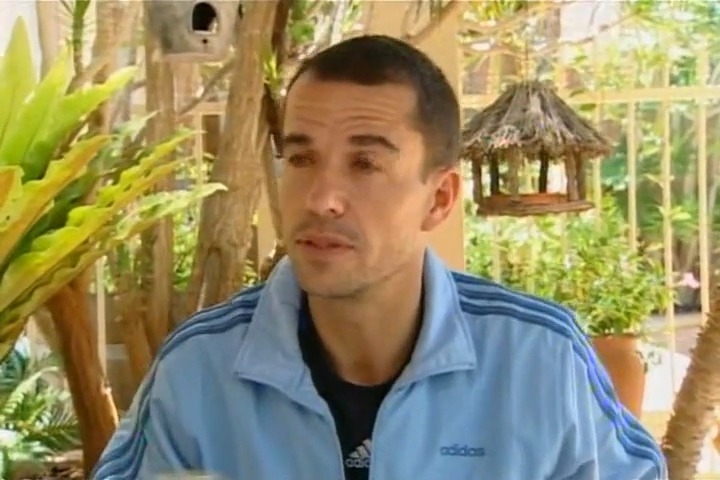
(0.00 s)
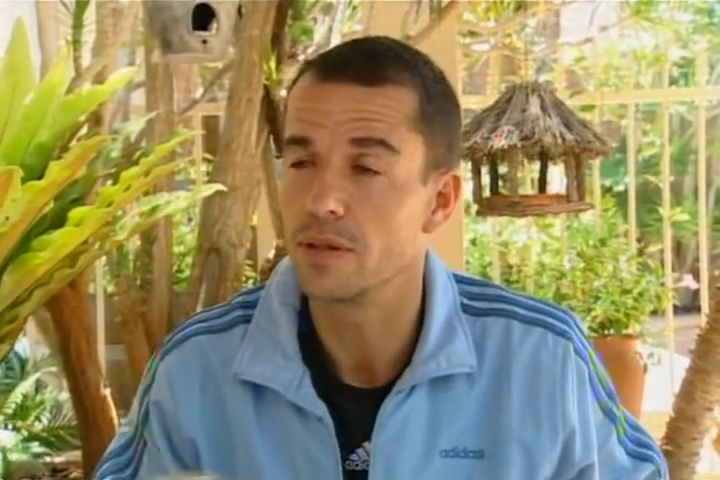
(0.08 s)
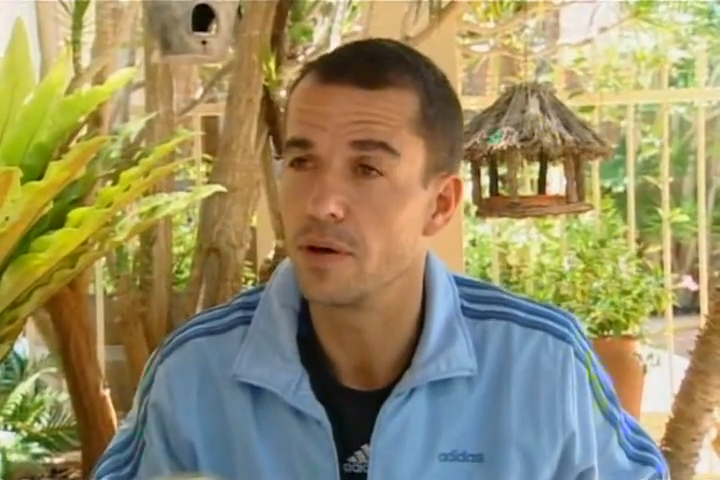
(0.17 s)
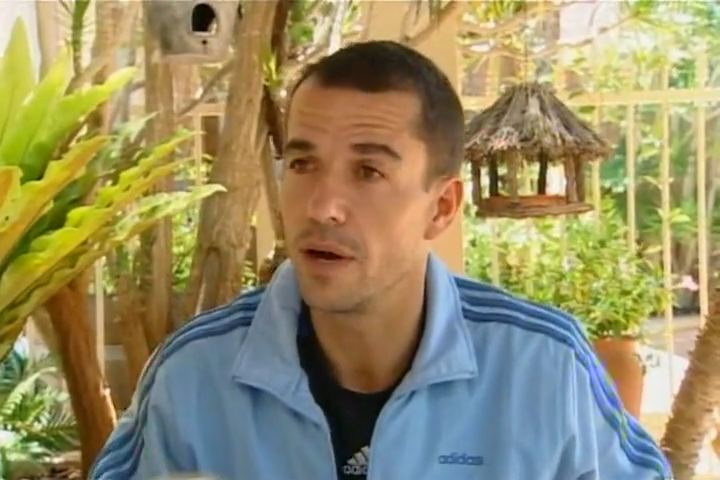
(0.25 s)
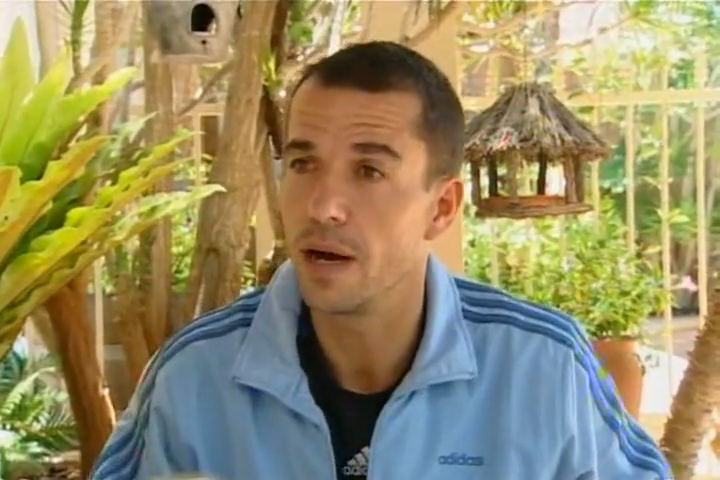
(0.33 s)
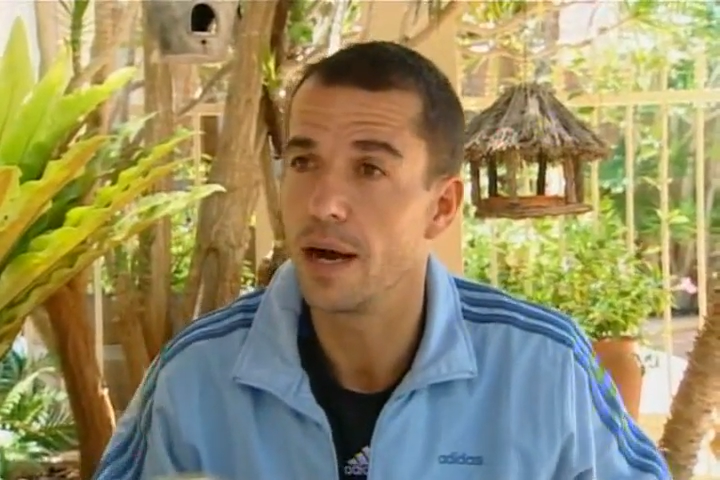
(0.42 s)

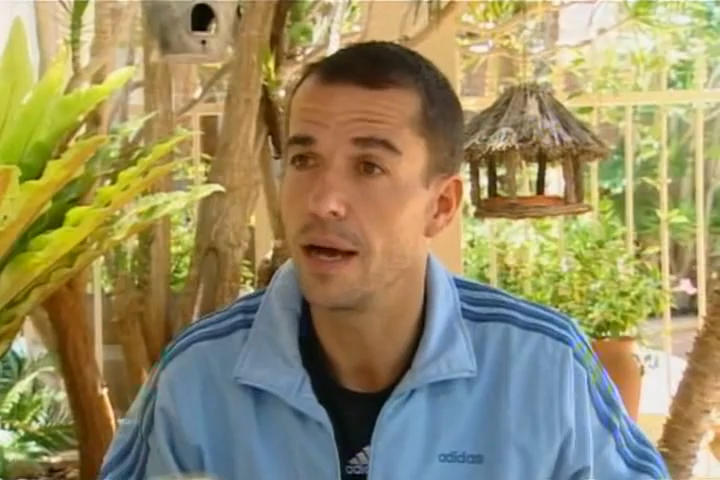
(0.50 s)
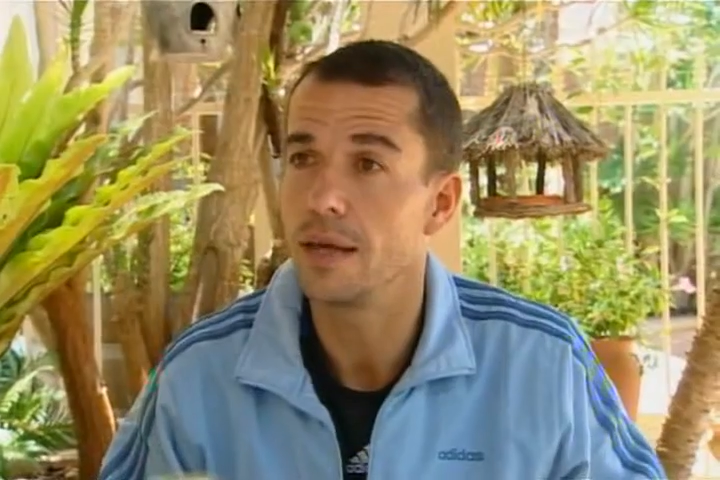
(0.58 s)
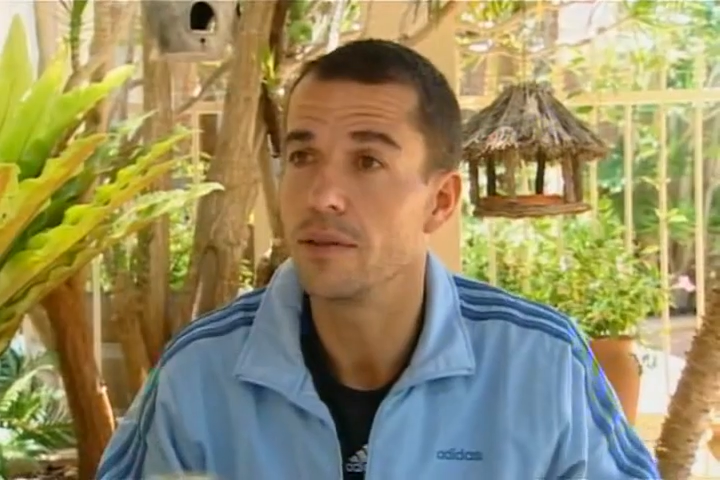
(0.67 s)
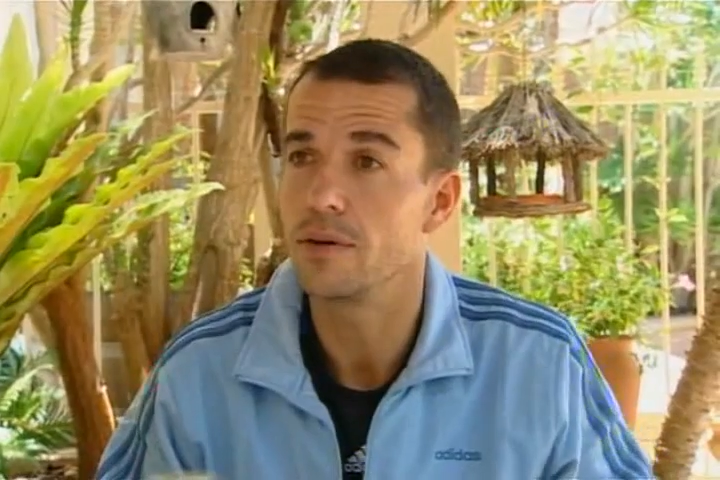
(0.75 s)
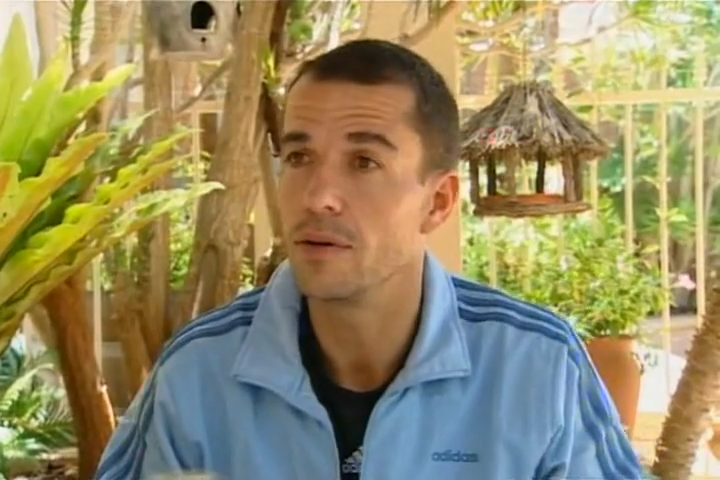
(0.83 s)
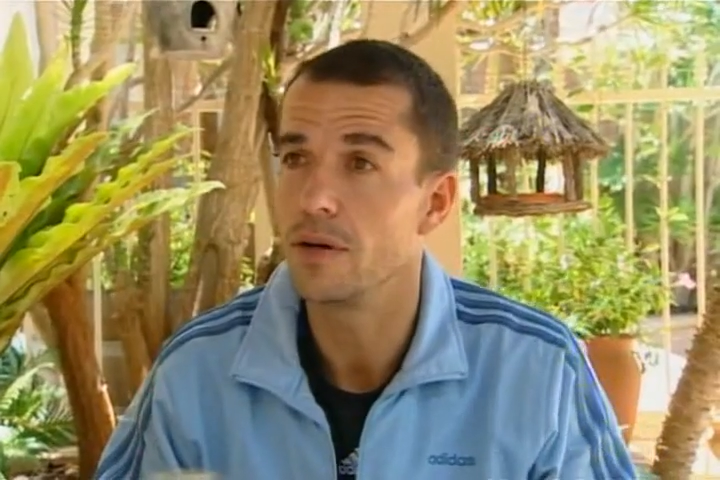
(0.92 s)
So
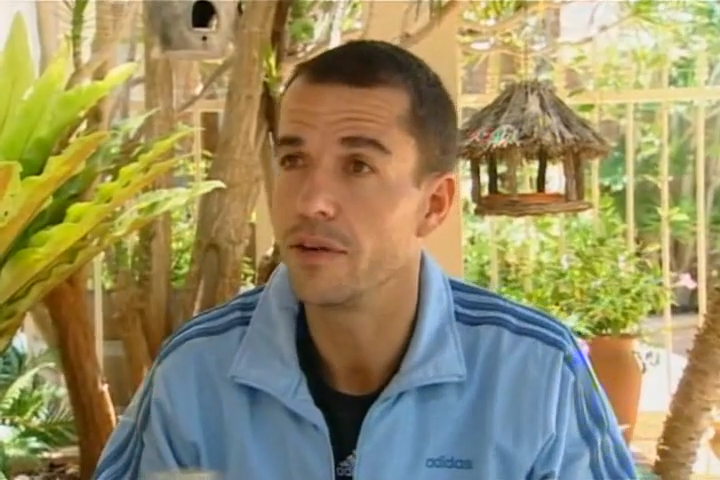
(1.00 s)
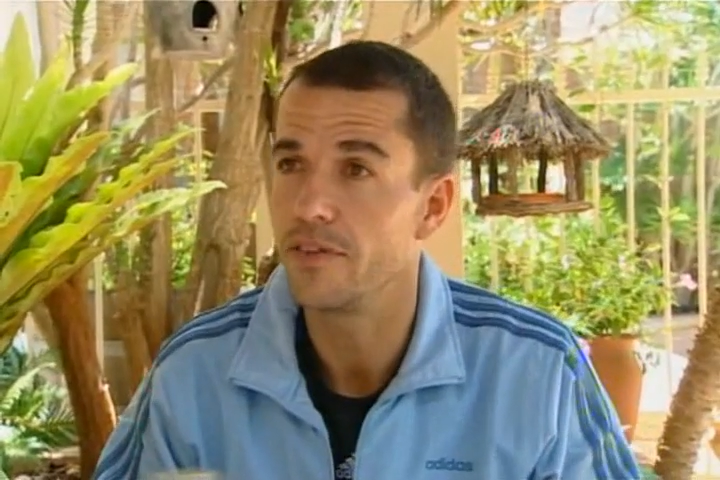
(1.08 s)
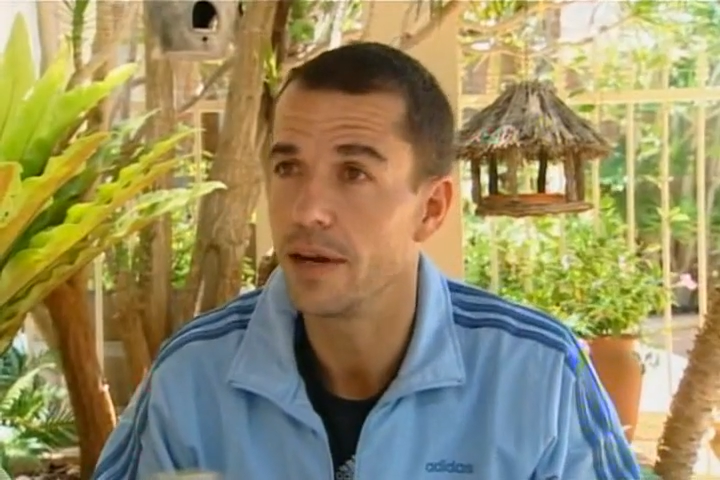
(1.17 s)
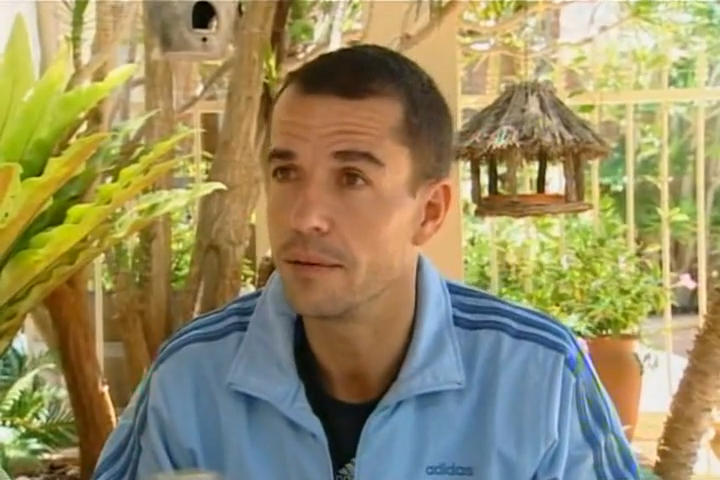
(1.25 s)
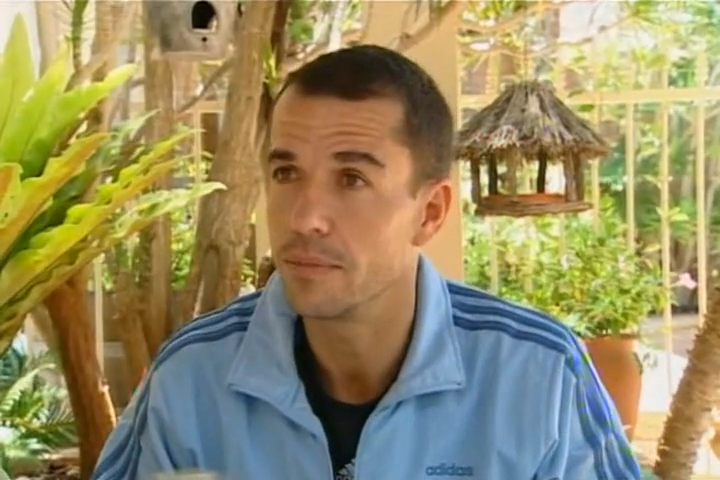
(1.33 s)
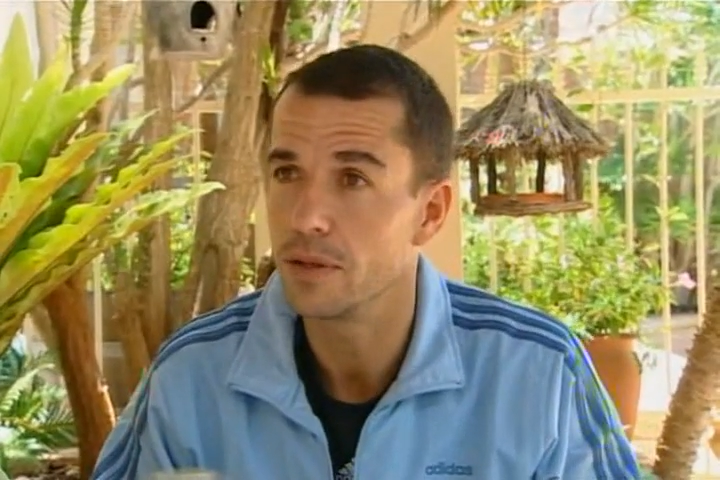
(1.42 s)
I don't know
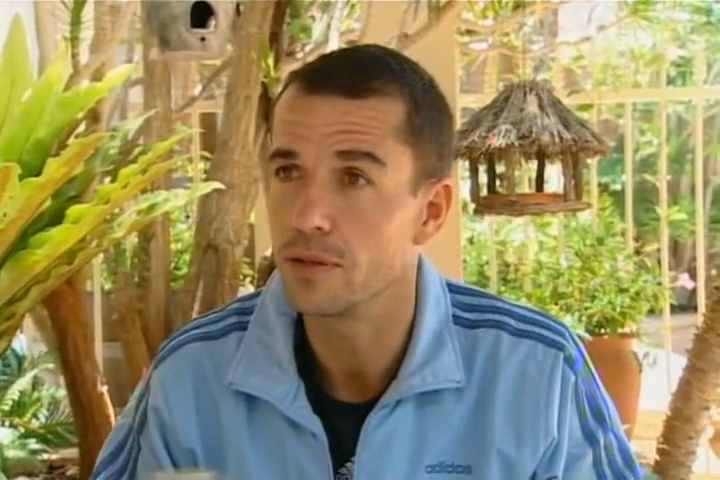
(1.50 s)
if I am